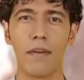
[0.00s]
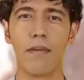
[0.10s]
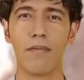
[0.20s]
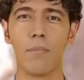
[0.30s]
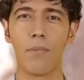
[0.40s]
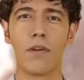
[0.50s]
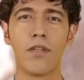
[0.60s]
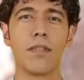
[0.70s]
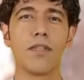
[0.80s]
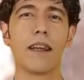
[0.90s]
If a
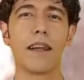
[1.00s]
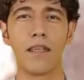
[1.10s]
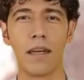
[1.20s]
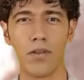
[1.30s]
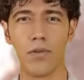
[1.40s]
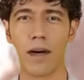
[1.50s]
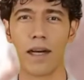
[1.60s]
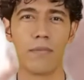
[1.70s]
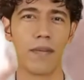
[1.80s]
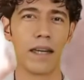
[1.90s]
person sees in a
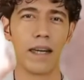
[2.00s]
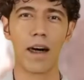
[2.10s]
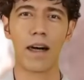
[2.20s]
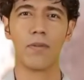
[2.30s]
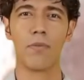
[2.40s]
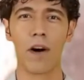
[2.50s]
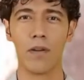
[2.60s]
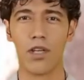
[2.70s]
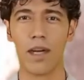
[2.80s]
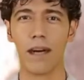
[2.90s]
dream that he cuts raw
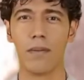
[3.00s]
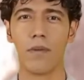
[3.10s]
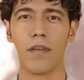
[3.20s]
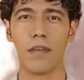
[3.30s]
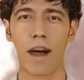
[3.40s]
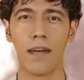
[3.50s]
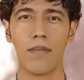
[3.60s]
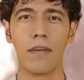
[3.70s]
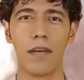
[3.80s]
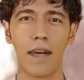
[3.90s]
chicken with a
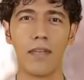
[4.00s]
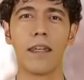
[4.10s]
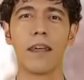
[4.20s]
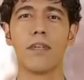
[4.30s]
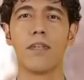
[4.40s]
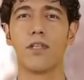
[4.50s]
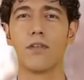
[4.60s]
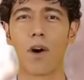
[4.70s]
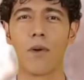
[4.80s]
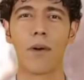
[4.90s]
knife and cuts it into
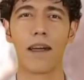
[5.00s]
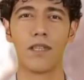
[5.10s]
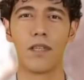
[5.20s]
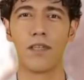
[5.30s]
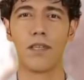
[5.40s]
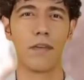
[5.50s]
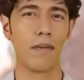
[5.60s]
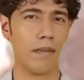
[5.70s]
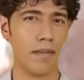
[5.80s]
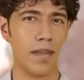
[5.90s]
small pieces,
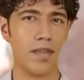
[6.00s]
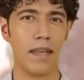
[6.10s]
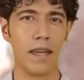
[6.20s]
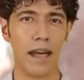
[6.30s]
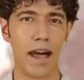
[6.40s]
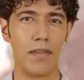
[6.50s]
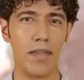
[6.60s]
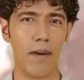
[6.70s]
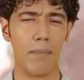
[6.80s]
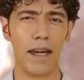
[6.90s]
this
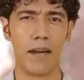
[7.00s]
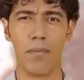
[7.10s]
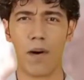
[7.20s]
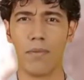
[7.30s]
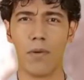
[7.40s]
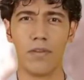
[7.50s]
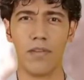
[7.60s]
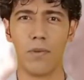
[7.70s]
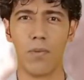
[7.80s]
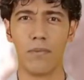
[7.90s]
indicates how many
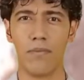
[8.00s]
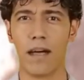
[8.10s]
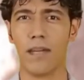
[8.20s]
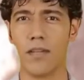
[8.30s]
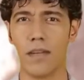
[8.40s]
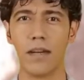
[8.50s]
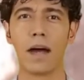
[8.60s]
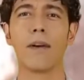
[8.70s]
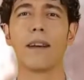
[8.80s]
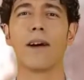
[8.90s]
problems he will face in the
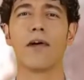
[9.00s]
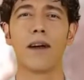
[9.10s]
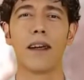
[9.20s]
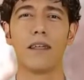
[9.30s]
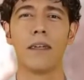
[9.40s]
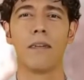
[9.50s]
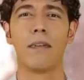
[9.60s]
coming period.